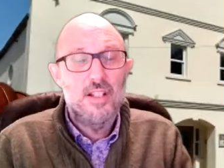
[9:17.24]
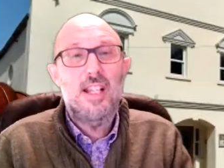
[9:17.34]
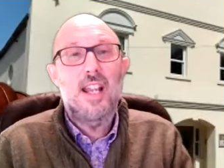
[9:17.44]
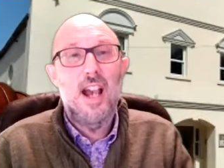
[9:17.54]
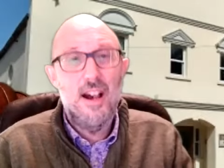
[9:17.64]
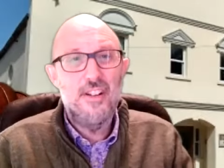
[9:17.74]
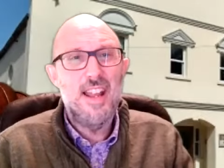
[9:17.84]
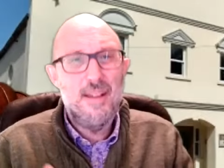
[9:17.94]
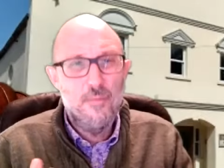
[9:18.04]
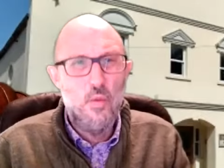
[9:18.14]
to
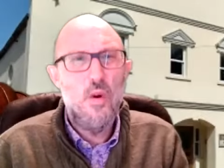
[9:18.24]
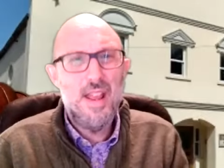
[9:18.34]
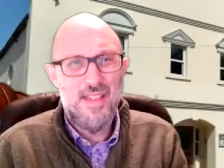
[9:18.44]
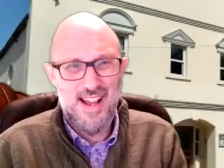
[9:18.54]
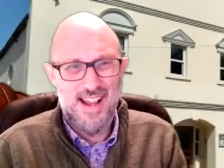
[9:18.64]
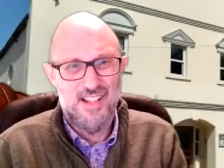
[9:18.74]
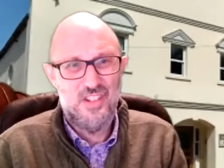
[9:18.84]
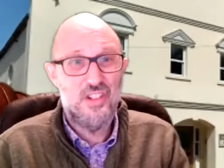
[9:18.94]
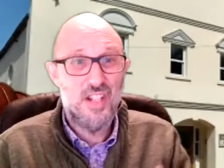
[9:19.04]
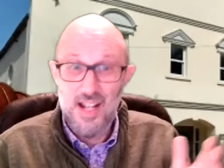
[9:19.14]
covenant with
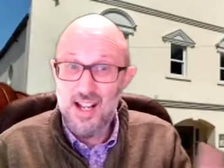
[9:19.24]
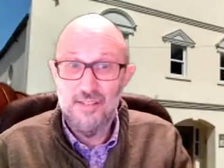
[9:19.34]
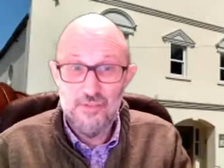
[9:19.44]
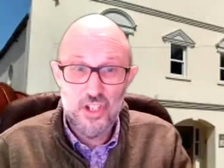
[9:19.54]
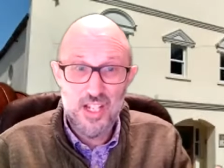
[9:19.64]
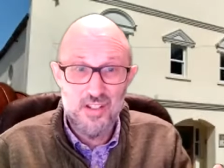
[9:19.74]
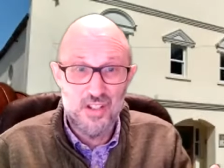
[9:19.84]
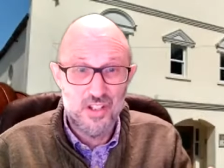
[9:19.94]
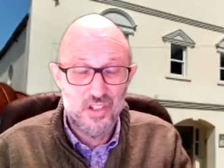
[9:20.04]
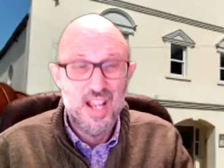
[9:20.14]
us, to love
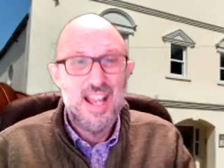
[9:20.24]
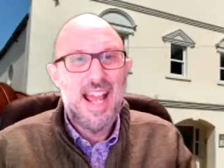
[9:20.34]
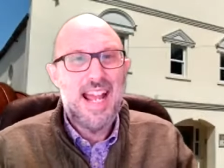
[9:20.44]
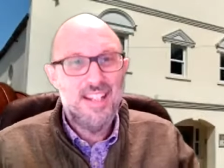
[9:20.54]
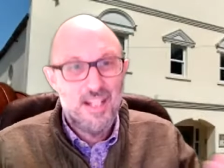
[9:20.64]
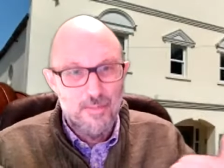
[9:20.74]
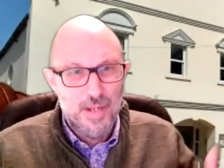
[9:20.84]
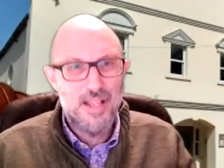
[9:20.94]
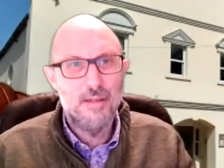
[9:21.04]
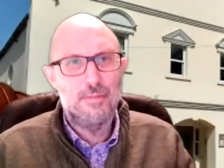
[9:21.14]
Jesus and to
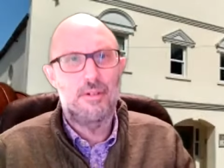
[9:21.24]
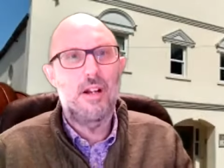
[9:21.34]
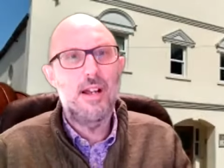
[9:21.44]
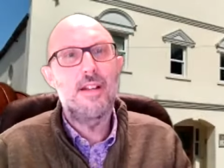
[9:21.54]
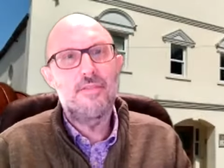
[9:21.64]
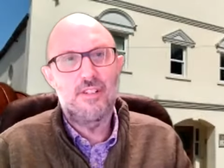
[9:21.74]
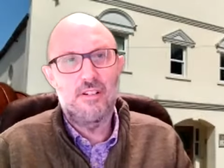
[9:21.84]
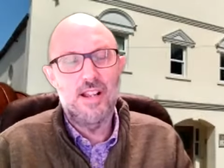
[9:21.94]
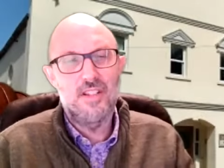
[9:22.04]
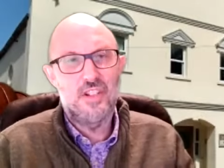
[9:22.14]
be the bride of
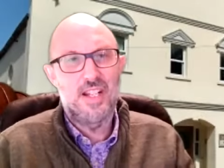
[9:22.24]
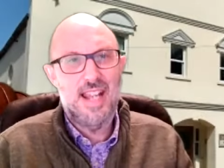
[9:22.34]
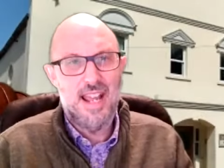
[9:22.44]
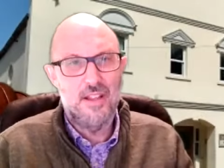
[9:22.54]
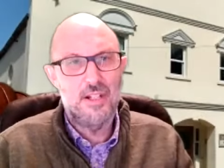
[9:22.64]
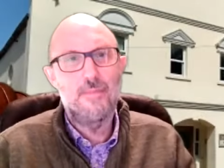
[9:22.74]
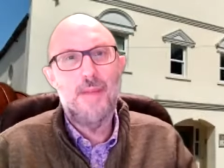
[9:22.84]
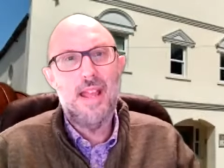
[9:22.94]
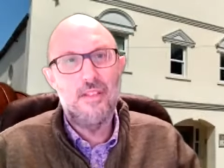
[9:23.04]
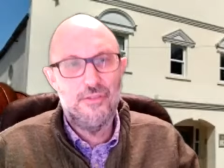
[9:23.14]
Christ together, to
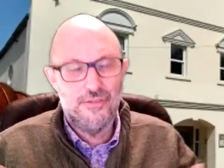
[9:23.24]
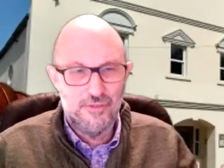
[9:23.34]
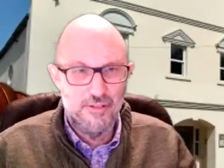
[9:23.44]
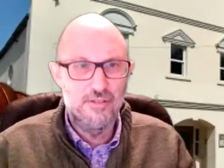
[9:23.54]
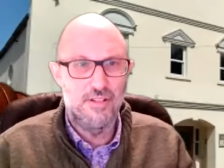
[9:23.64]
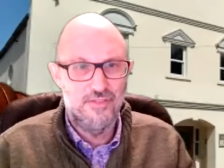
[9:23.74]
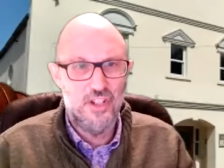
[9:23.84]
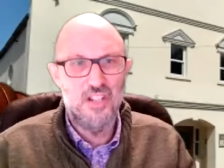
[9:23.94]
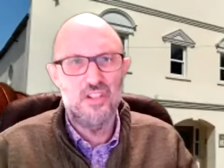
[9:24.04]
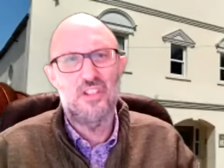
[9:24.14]
bear the fruit of
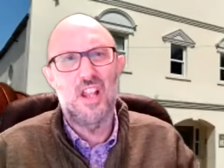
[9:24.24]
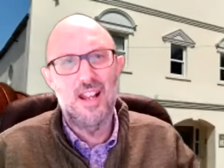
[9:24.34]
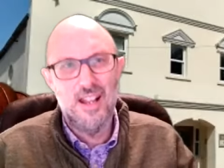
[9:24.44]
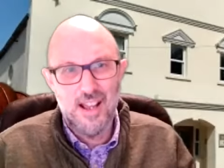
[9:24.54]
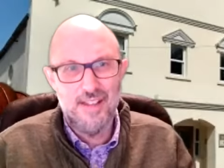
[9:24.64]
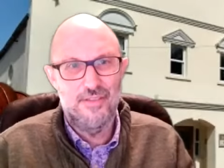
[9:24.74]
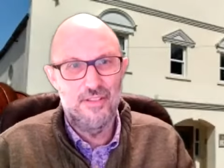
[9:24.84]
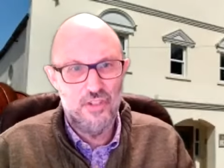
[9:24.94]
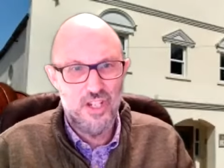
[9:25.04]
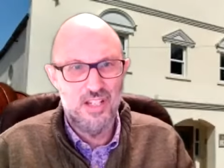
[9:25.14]
Jesus, the life
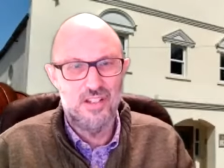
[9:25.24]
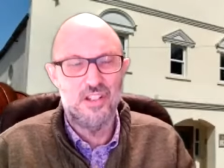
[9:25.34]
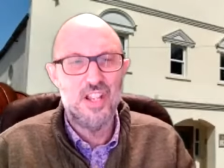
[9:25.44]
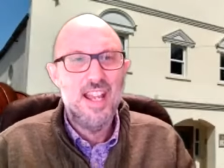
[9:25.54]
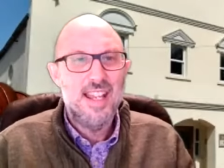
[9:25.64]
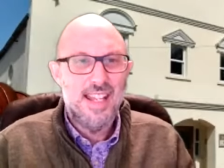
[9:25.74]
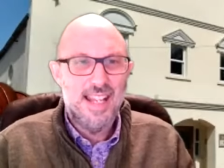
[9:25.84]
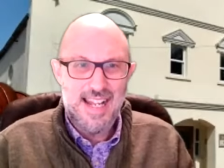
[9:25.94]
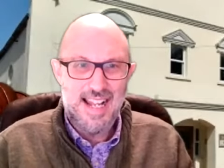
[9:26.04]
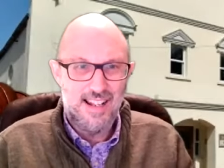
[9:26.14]
of Jesus
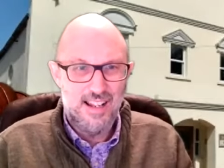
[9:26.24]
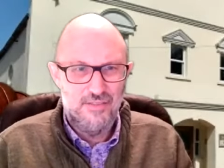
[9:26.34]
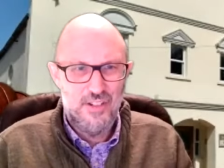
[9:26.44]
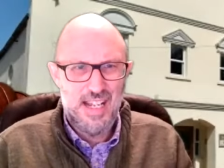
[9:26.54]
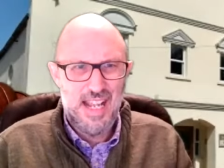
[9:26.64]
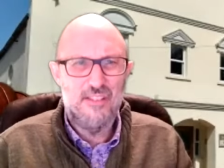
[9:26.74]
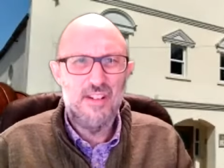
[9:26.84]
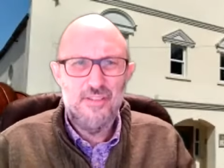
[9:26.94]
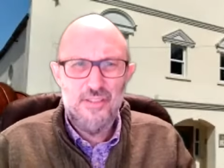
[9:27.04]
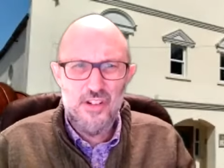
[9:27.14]
in our life together.
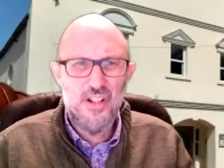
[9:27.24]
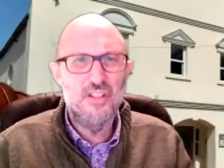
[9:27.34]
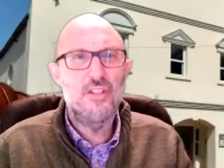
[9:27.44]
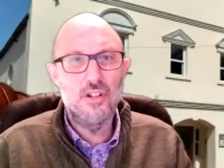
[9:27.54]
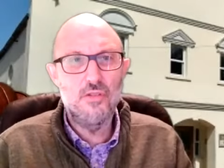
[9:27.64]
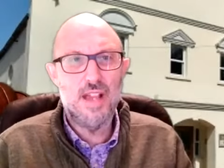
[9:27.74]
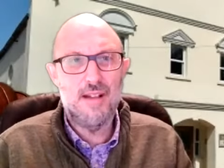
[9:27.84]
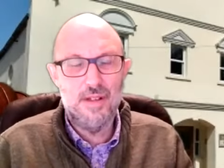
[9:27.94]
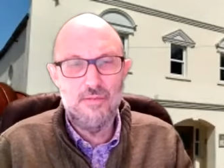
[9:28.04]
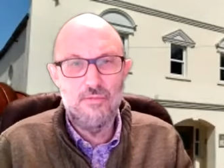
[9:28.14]
And if you can do
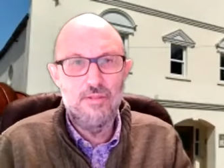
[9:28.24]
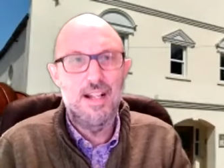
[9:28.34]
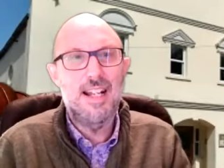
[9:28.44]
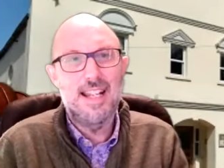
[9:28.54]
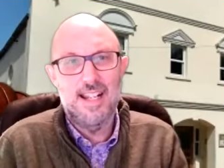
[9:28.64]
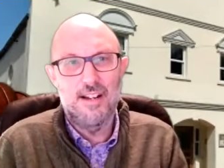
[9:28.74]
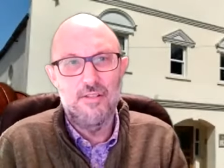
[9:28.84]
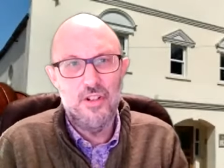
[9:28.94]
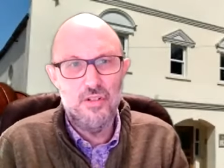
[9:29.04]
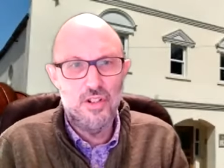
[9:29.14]
that, we really
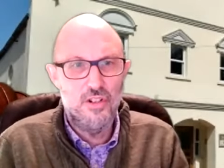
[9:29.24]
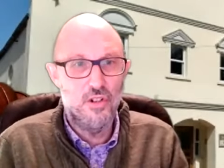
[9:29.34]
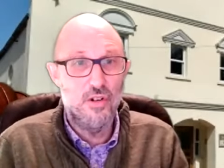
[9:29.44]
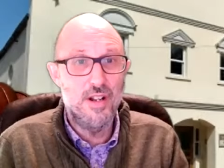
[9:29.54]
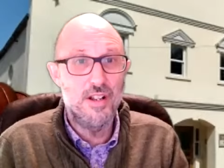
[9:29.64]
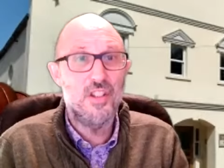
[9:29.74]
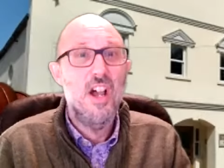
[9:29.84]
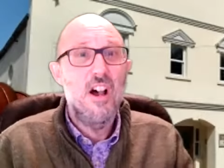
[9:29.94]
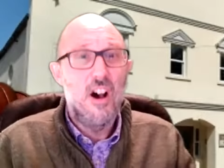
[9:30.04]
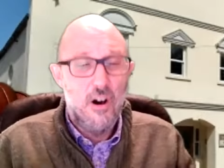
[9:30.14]
encourage you to join us
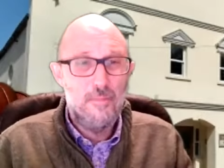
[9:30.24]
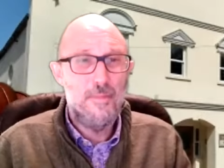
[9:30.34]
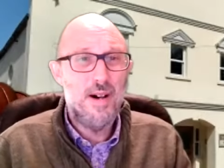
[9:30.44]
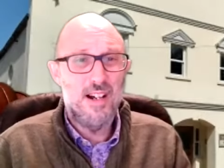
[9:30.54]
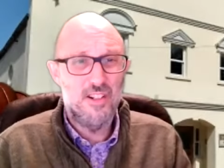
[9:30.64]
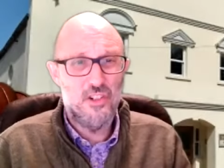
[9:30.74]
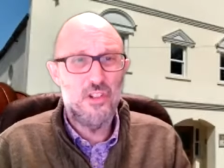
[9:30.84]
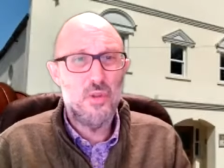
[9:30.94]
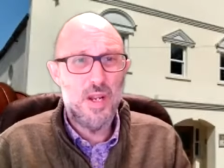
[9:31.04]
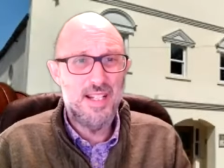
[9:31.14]
on March
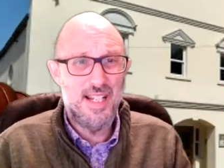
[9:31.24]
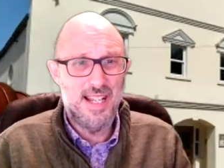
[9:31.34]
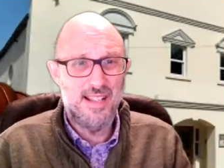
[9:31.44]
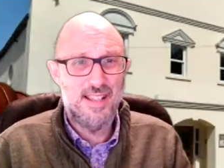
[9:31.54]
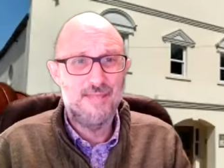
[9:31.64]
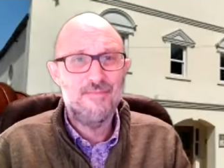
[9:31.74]
the 20th,